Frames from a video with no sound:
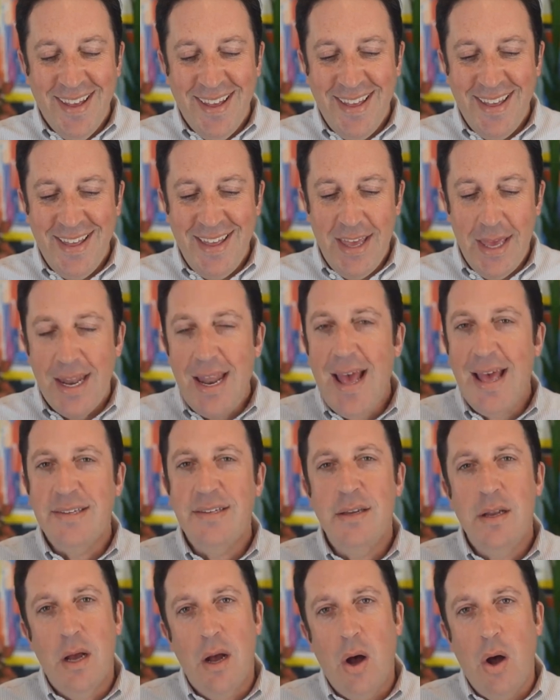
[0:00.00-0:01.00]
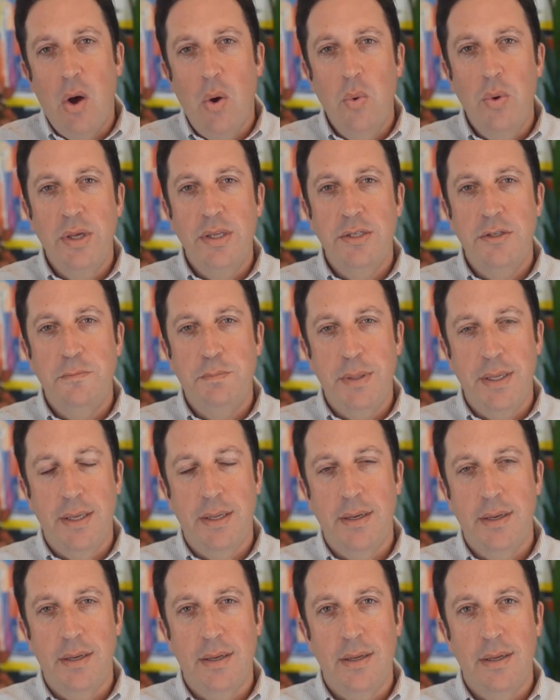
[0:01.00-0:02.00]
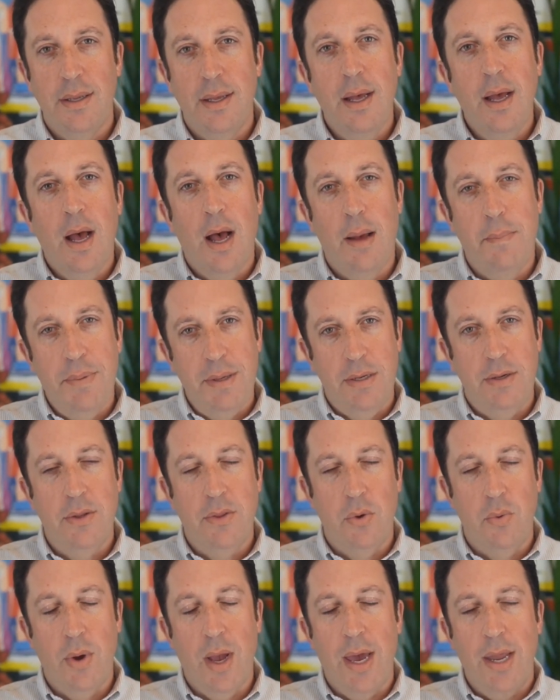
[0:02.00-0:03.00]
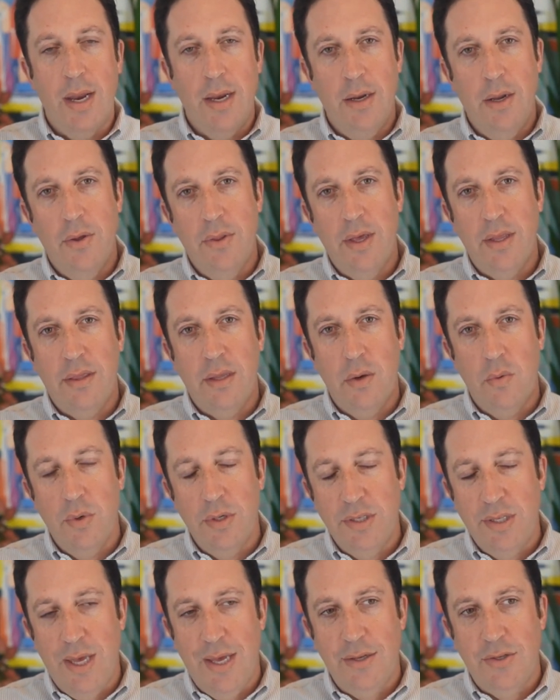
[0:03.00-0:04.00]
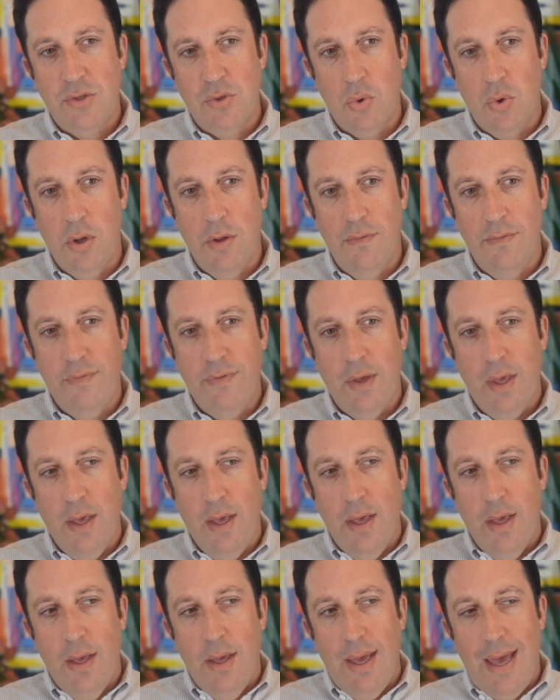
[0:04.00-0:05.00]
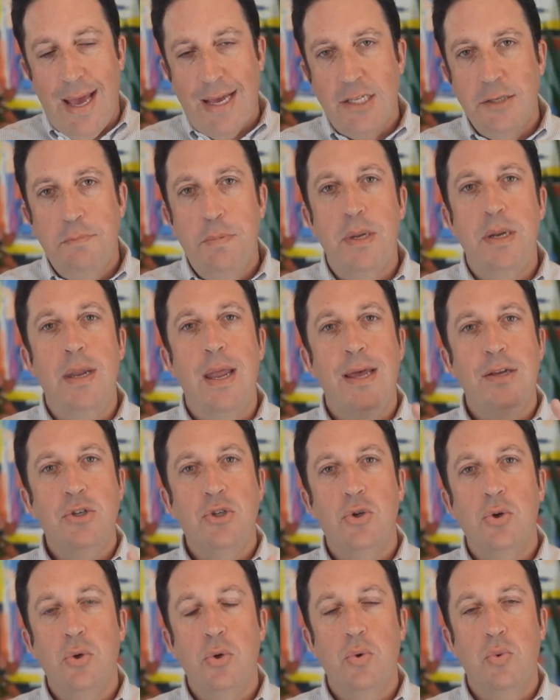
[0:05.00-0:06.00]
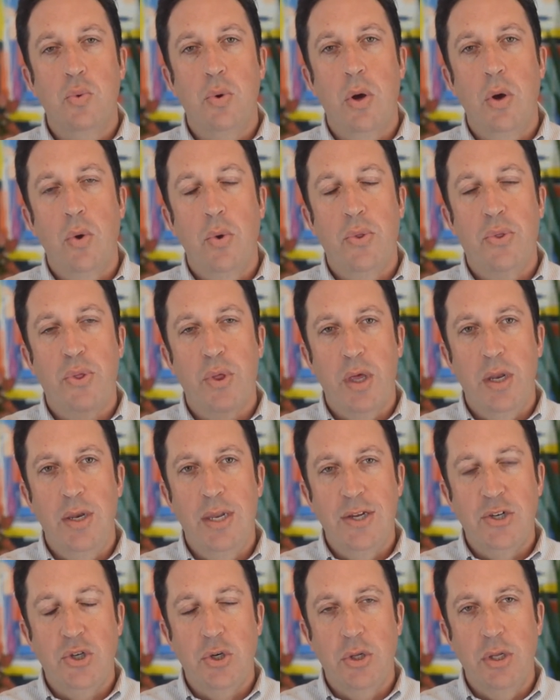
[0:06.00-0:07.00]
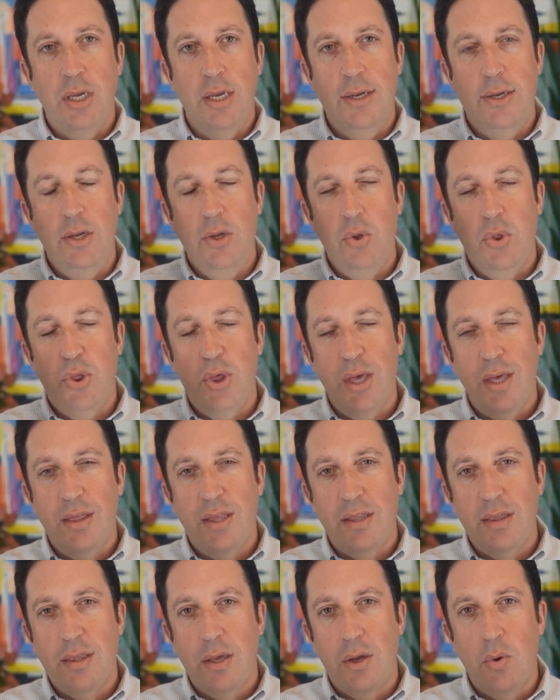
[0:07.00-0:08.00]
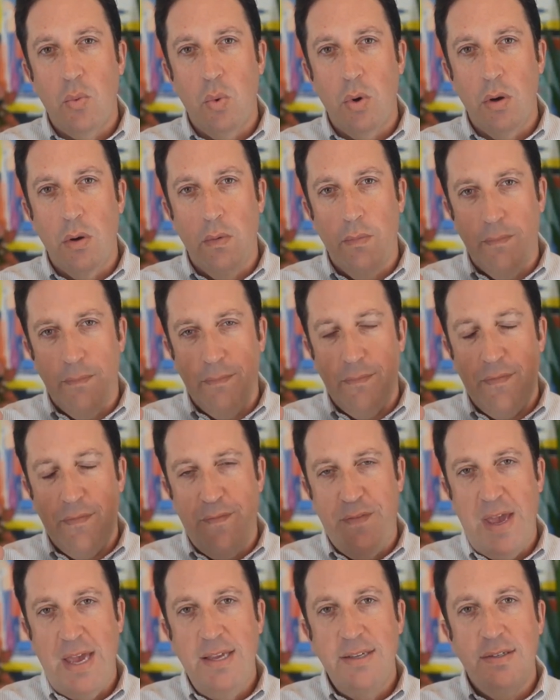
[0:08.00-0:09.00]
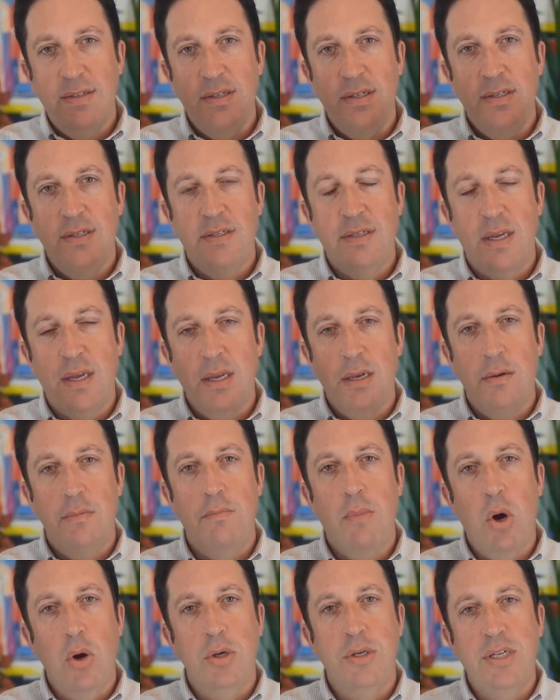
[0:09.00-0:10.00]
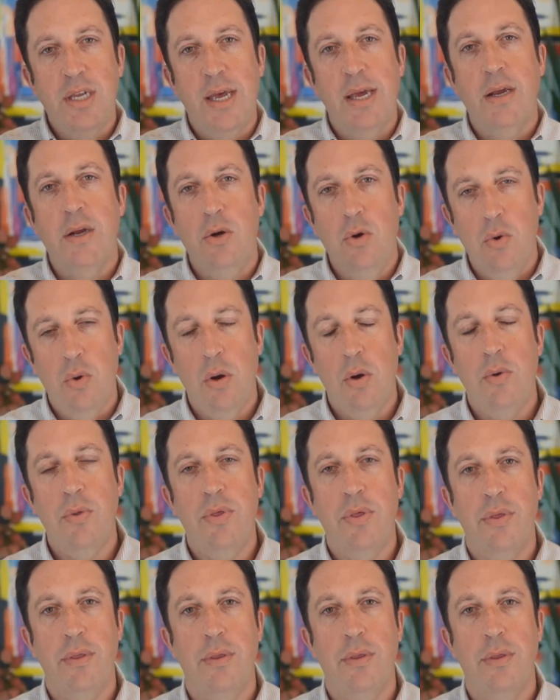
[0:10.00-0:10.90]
It hasn't always been up into the right. I know that there was that sort of exponential growth initially. Do you think that there were phases in Martech growth?